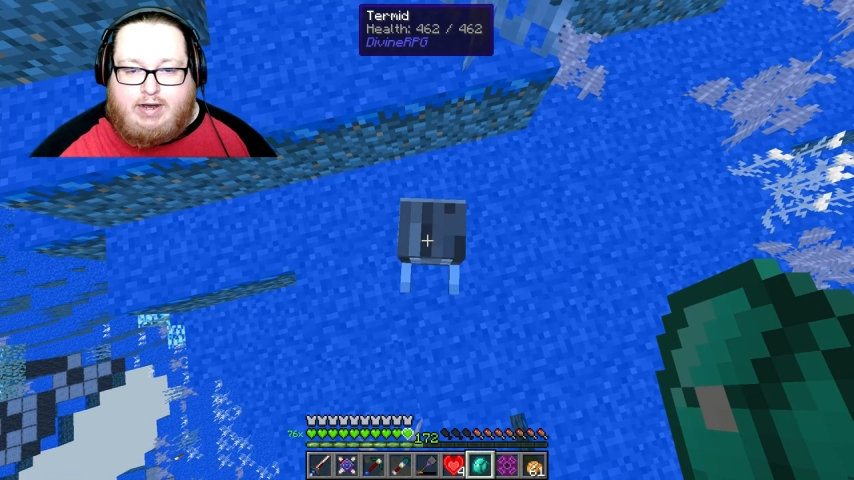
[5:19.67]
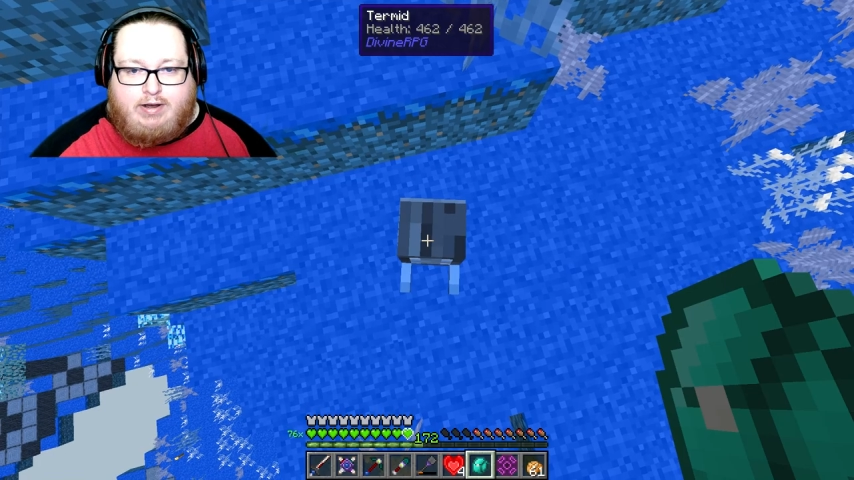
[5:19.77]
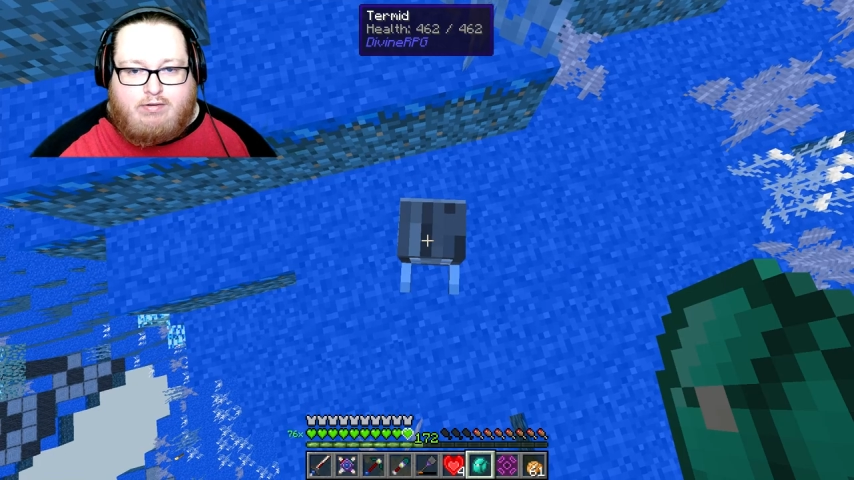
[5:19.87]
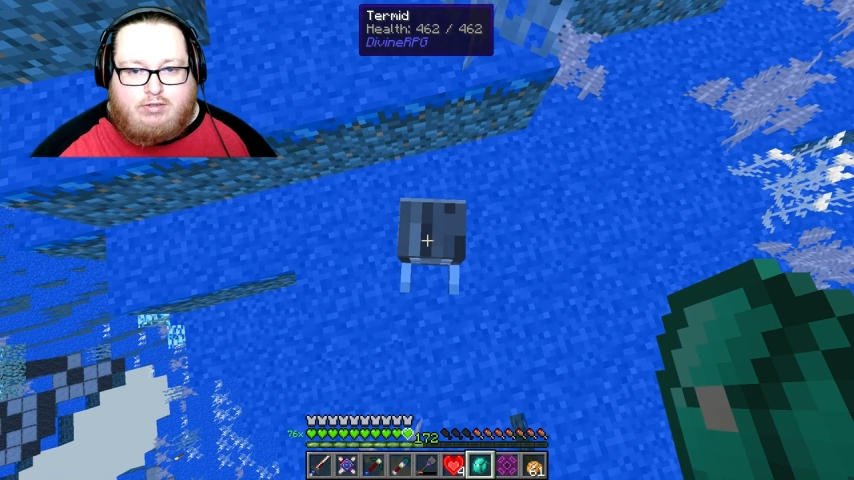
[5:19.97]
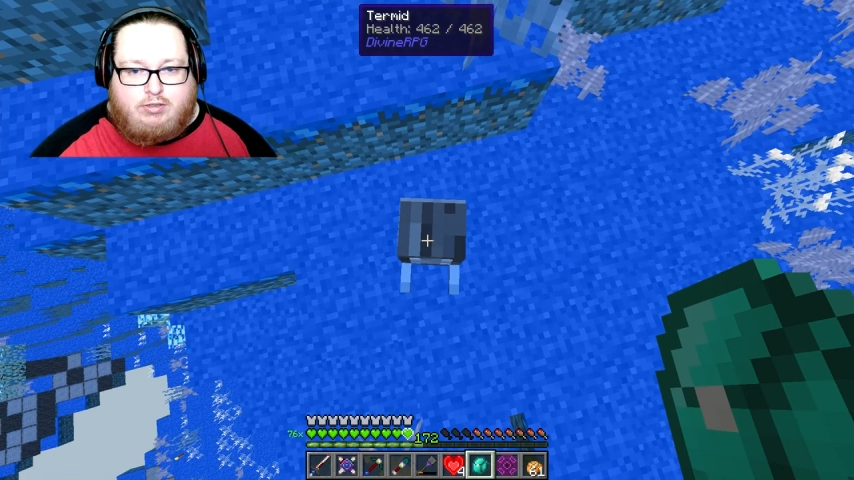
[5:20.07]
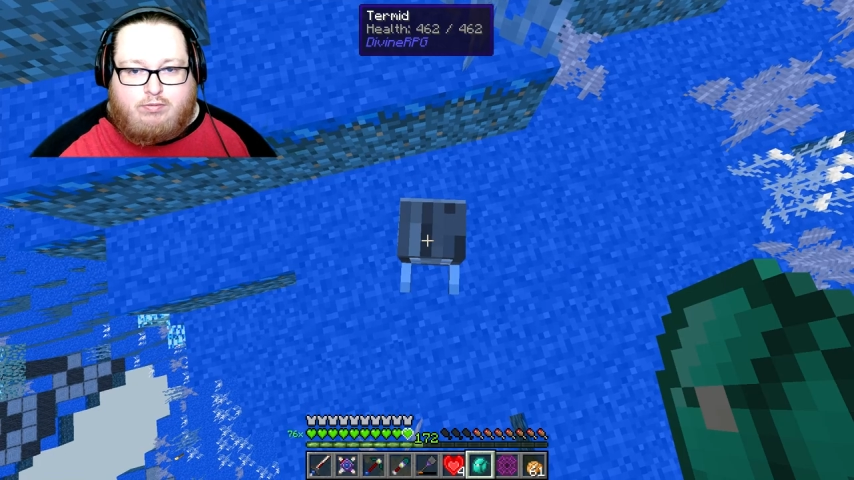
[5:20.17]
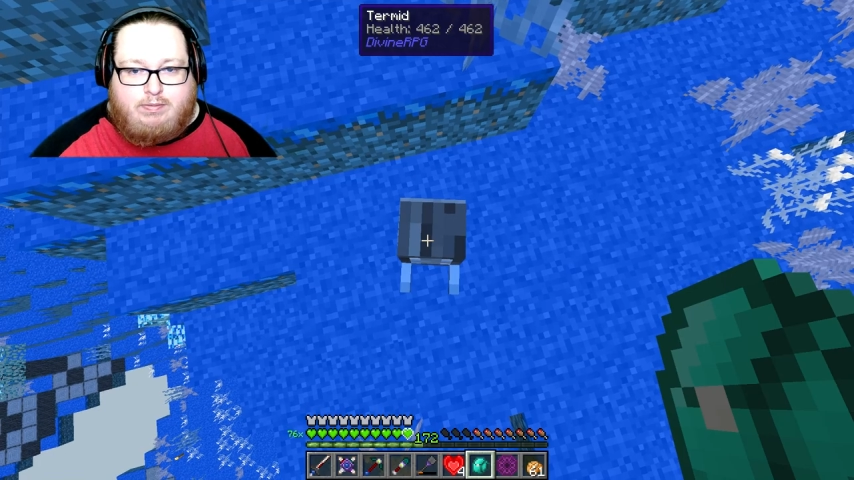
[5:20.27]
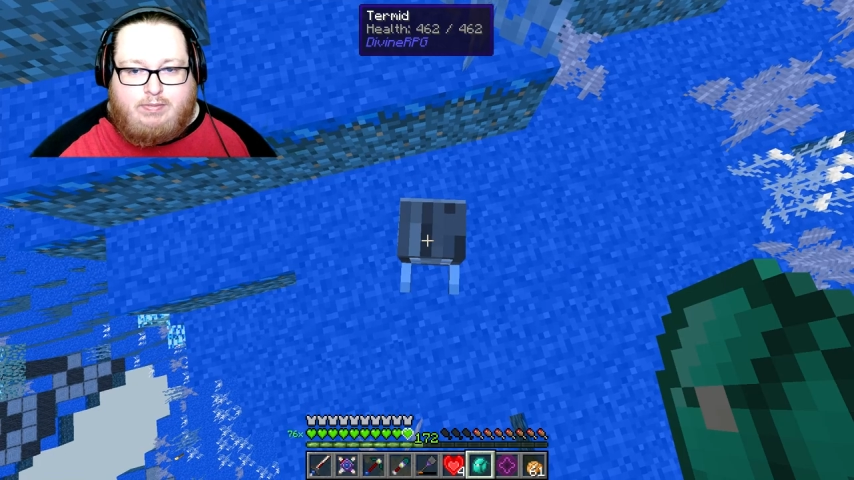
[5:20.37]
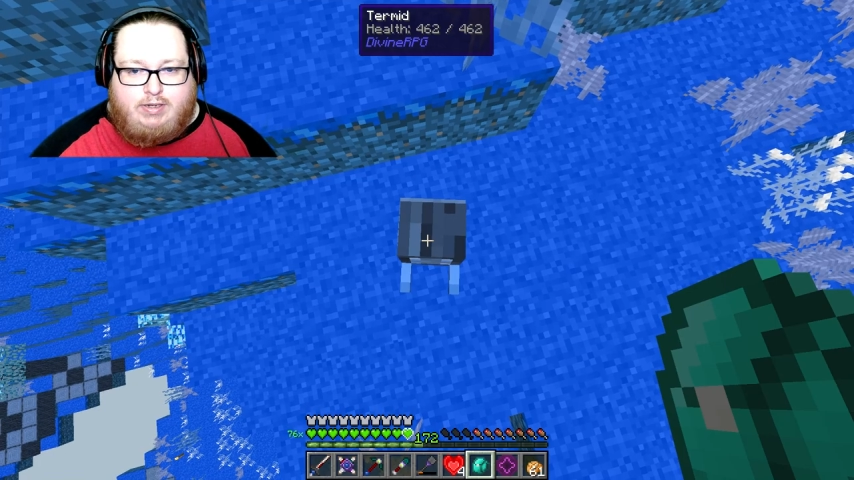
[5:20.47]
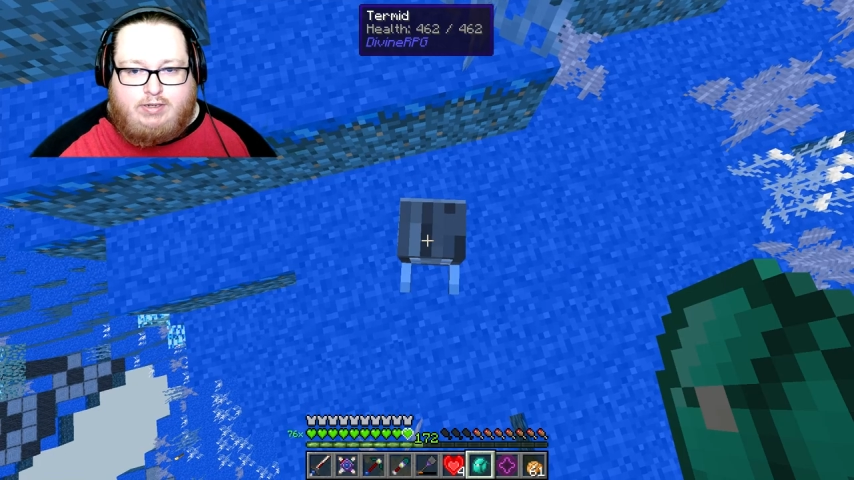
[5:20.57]
ter
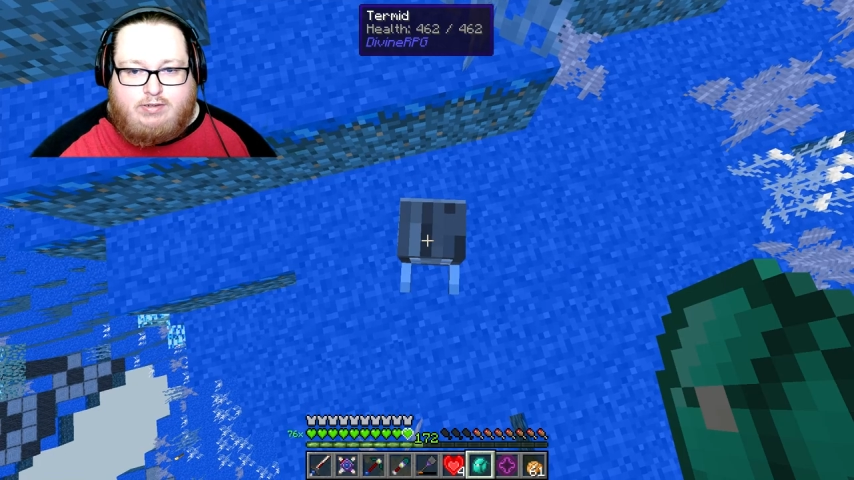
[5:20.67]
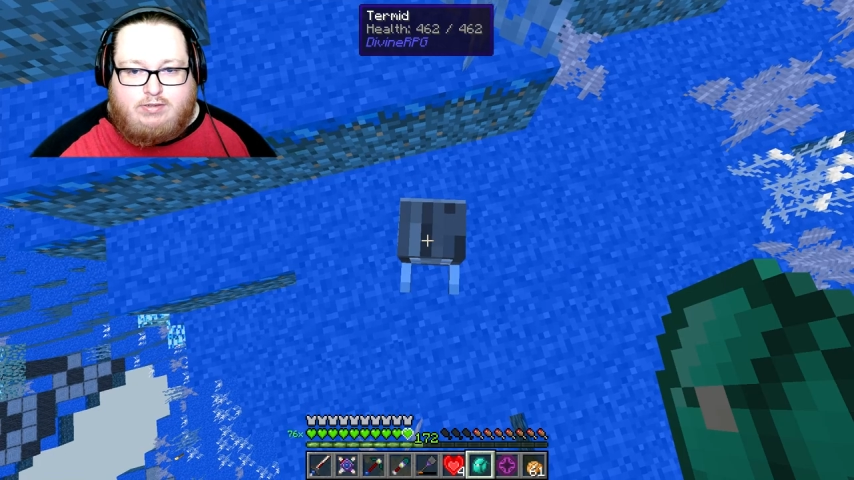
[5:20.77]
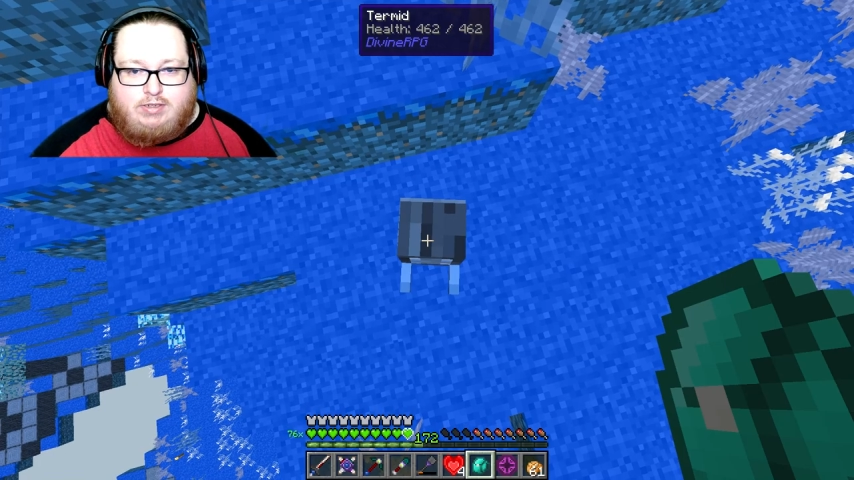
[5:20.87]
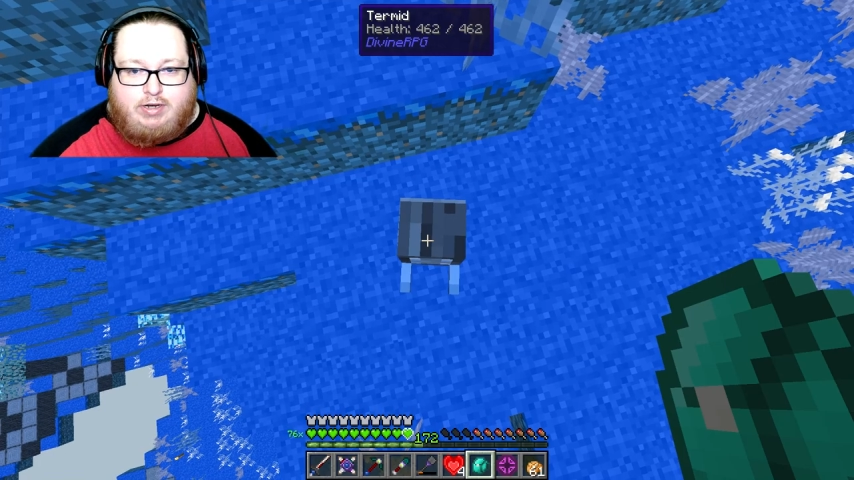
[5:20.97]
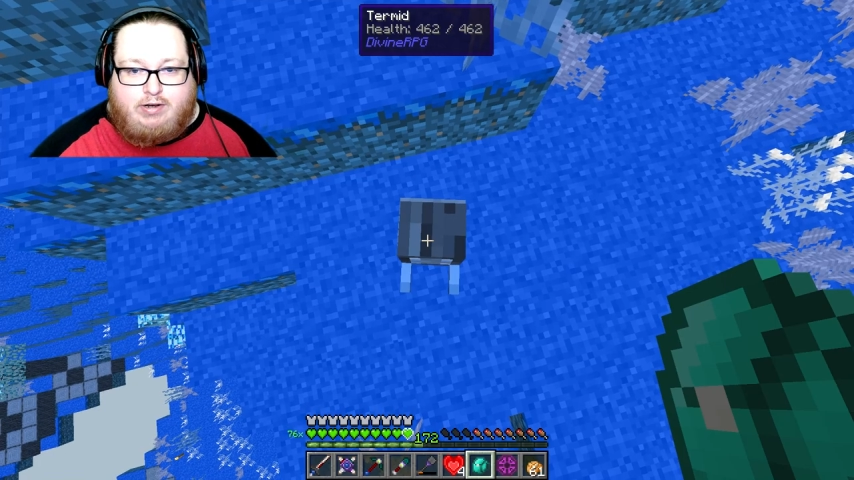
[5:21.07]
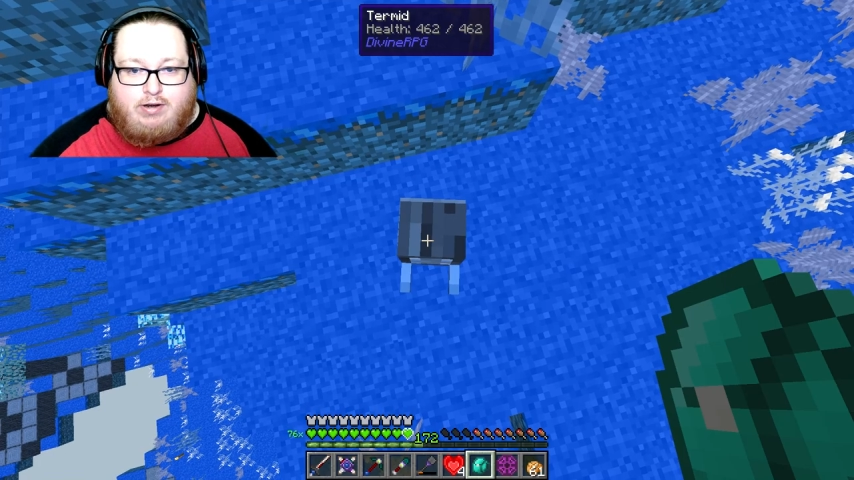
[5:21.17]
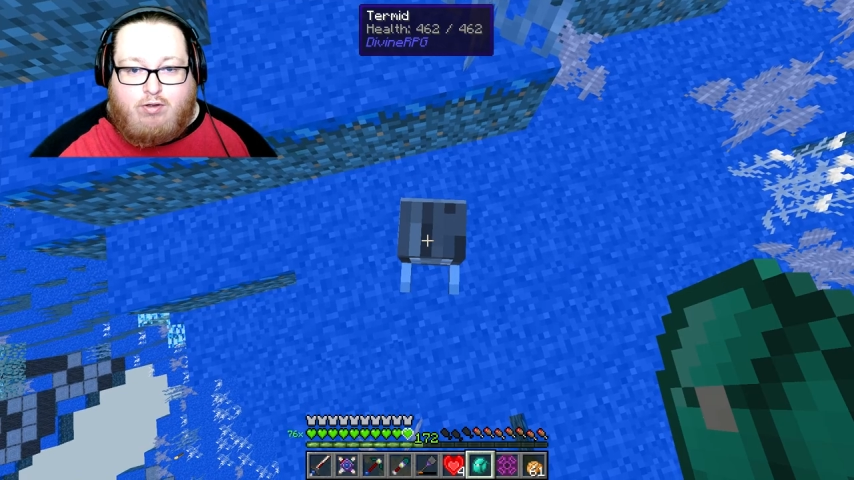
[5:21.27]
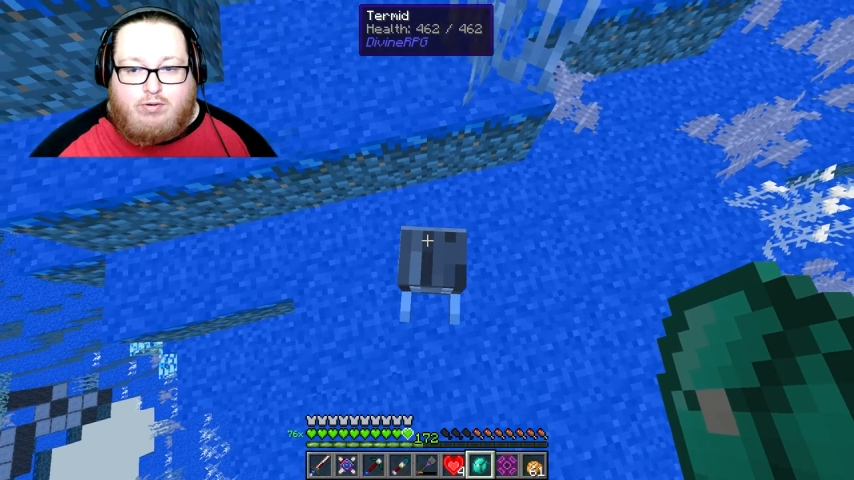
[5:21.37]
pyramid? Oh,